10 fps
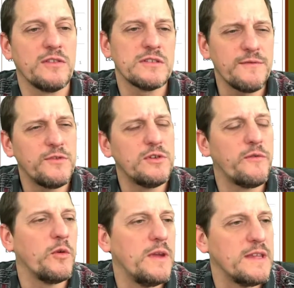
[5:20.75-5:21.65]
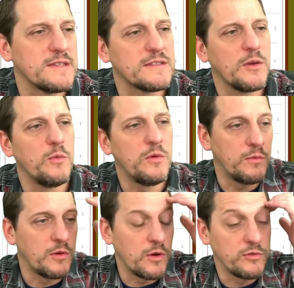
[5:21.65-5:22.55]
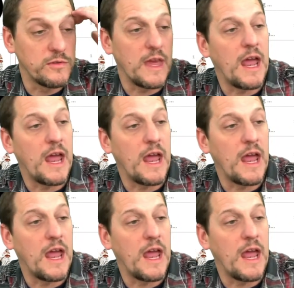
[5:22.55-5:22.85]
There's a few different reasons, so we'll go through that.